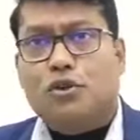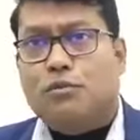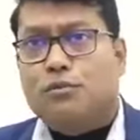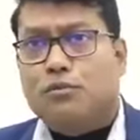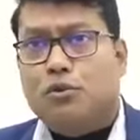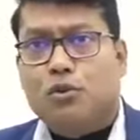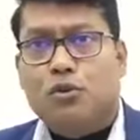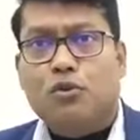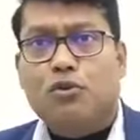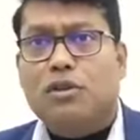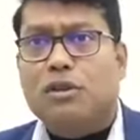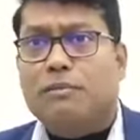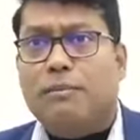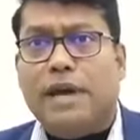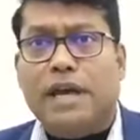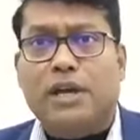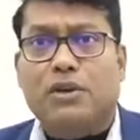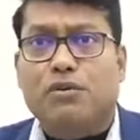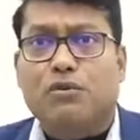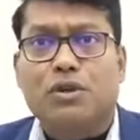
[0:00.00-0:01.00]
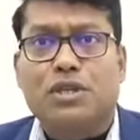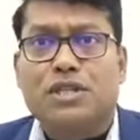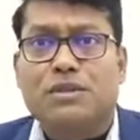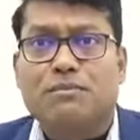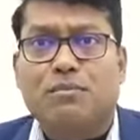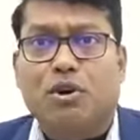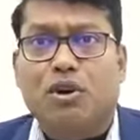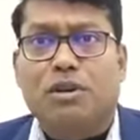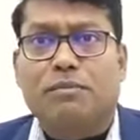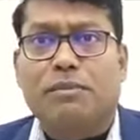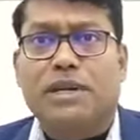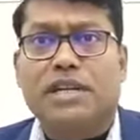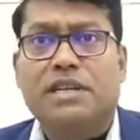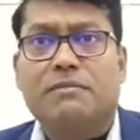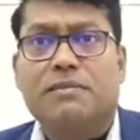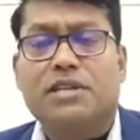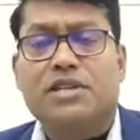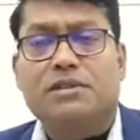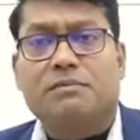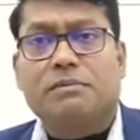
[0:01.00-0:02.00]
on more on the micro, small and medium
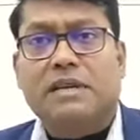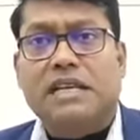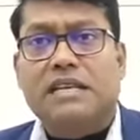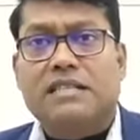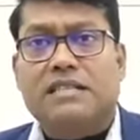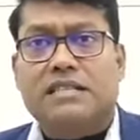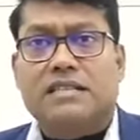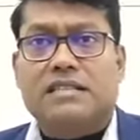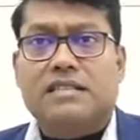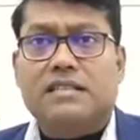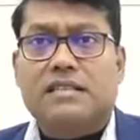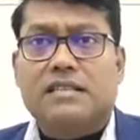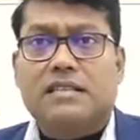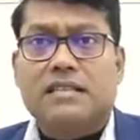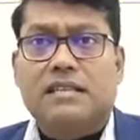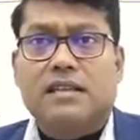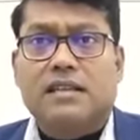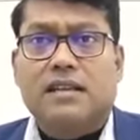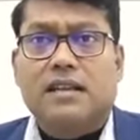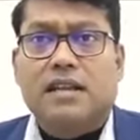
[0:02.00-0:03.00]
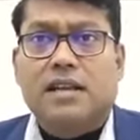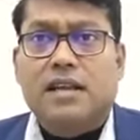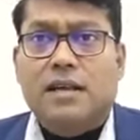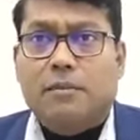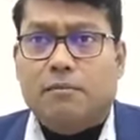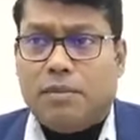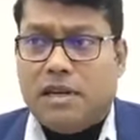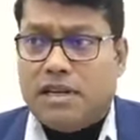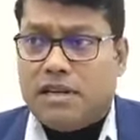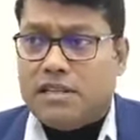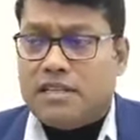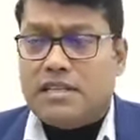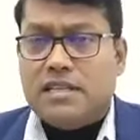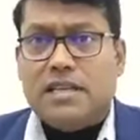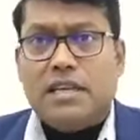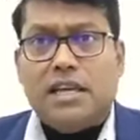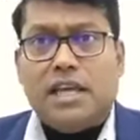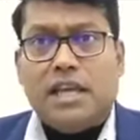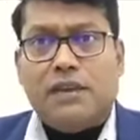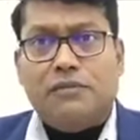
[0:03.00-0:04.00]
enterprises. Plus,
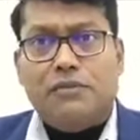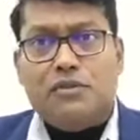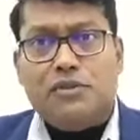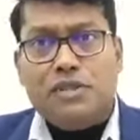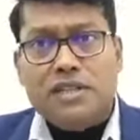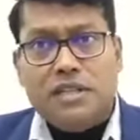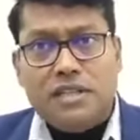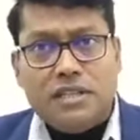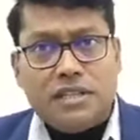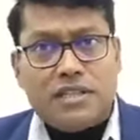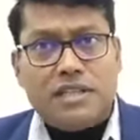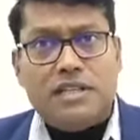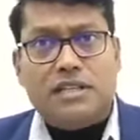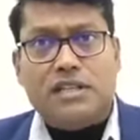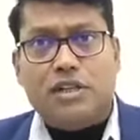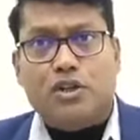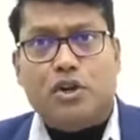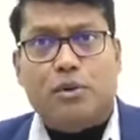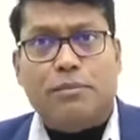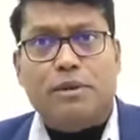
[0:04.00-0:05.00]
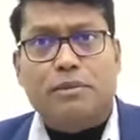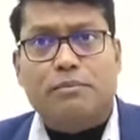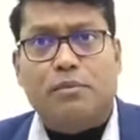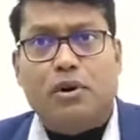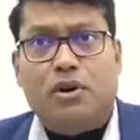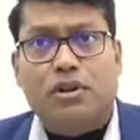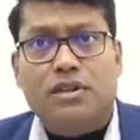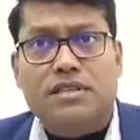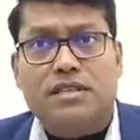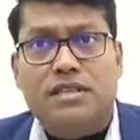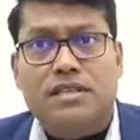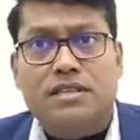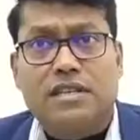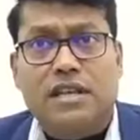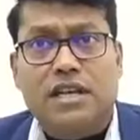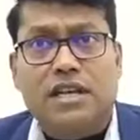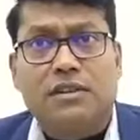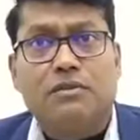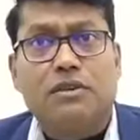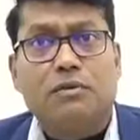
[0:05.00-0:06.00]
if you see the central government policies, they
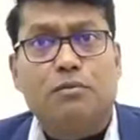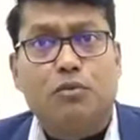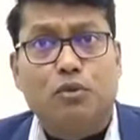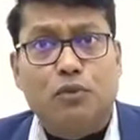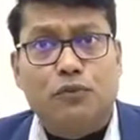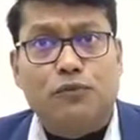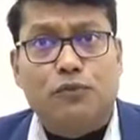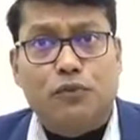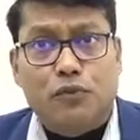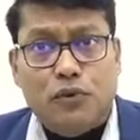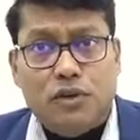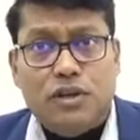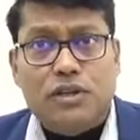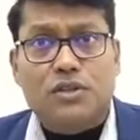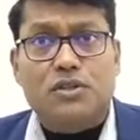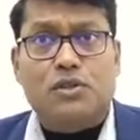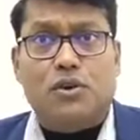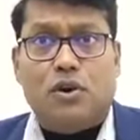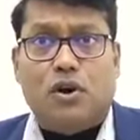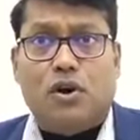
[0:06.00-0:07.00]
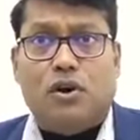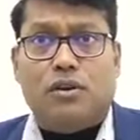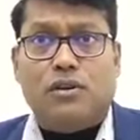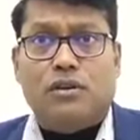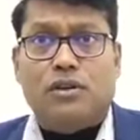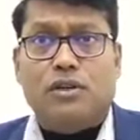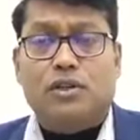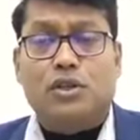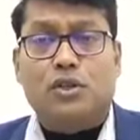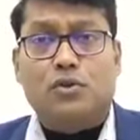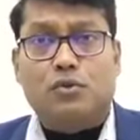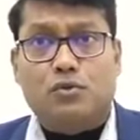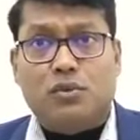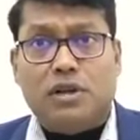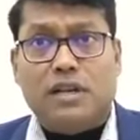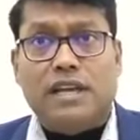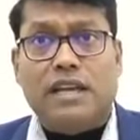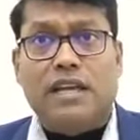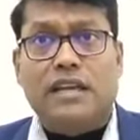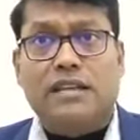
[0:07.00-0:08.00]
are giving more focus on the rural
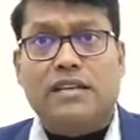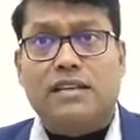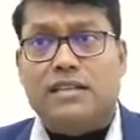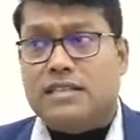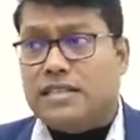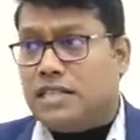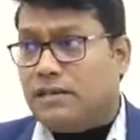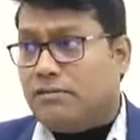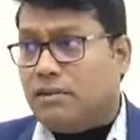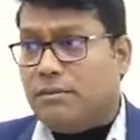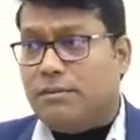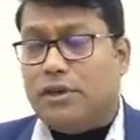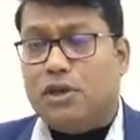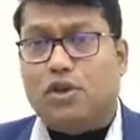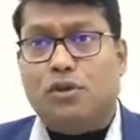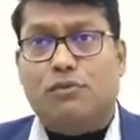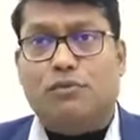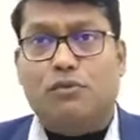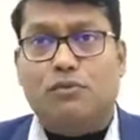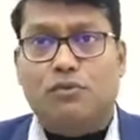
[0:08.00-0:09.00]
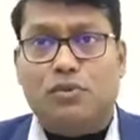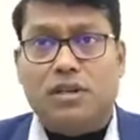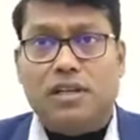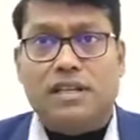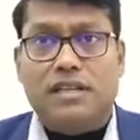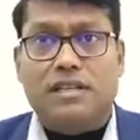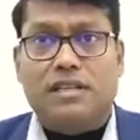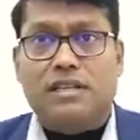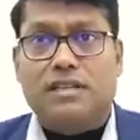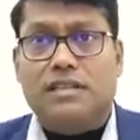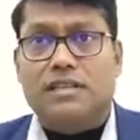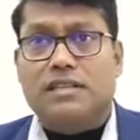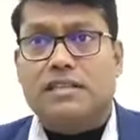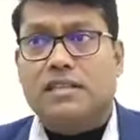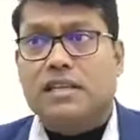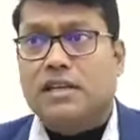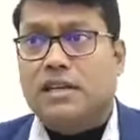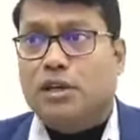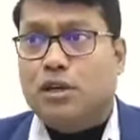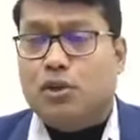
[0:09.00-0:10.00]
areas, development of rural areas,
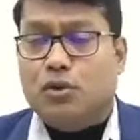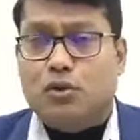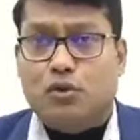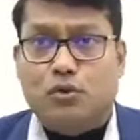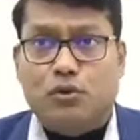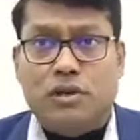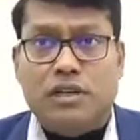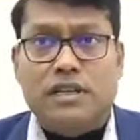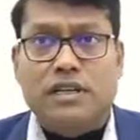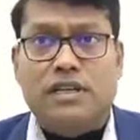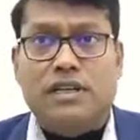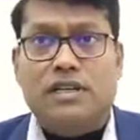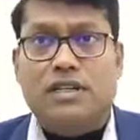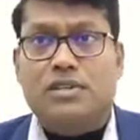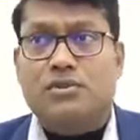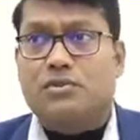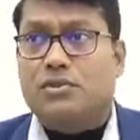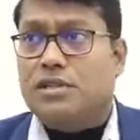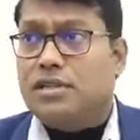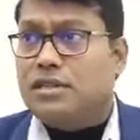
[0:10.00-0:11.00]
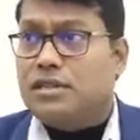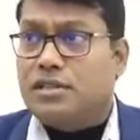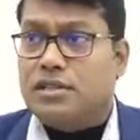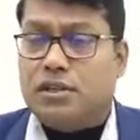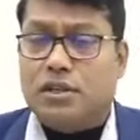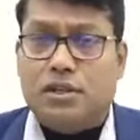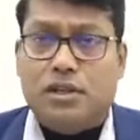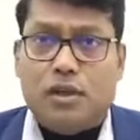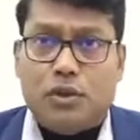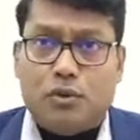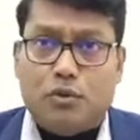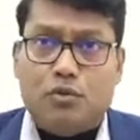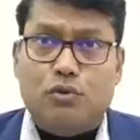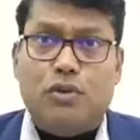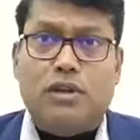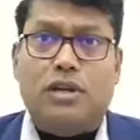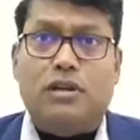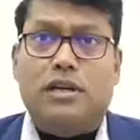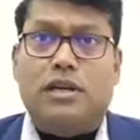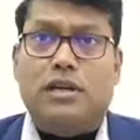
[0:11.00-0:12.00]
rural industries,
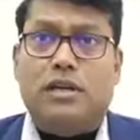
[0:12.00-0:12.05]
rural,